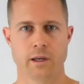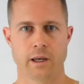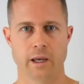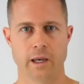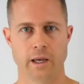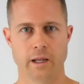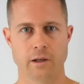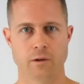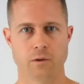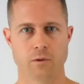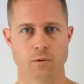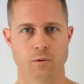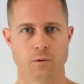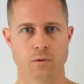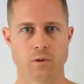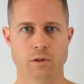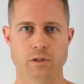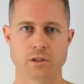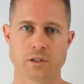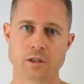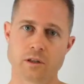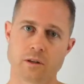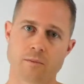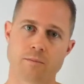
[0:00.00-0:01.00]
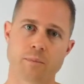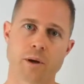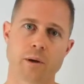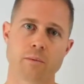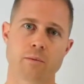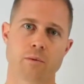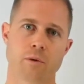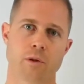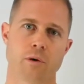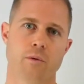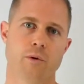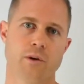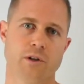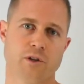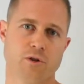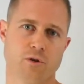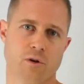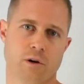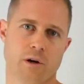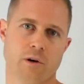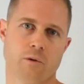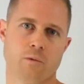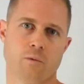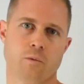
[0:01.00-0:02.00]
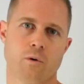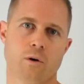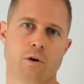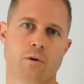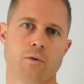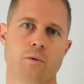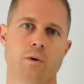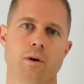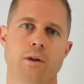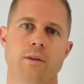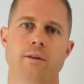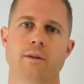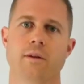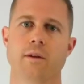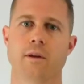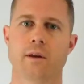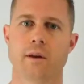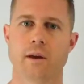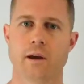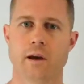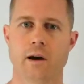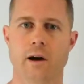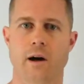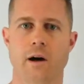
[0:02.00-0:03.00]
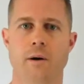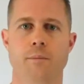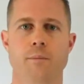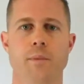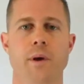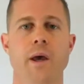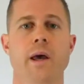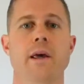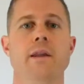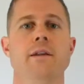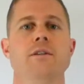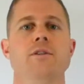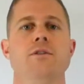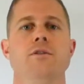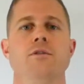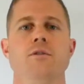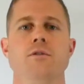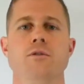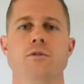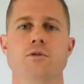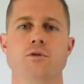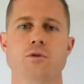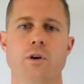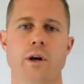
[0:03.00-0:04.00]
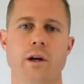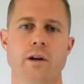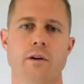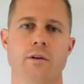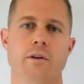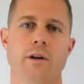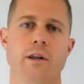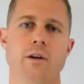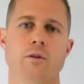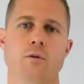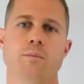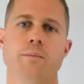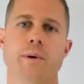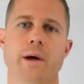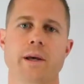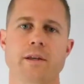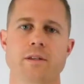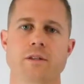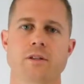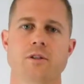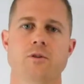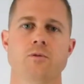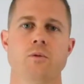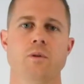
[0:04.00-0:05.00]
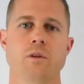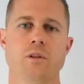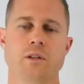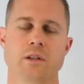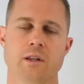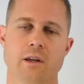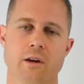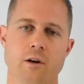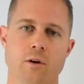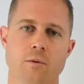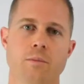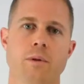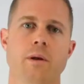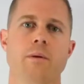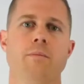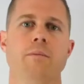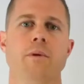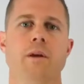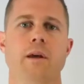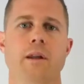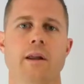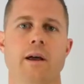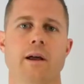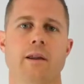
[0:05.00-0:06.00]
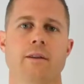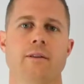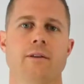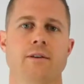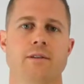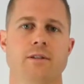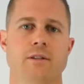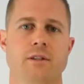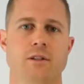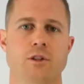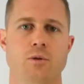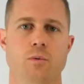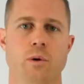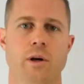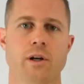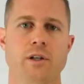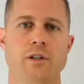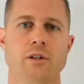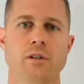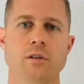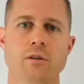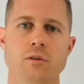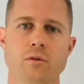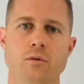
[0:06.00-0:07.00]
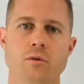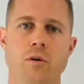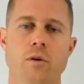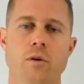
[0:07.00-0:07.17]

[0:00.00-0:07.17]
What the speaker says: And this is the people that we're trying to work with and to trade on equal basis with, to help them get out of this situation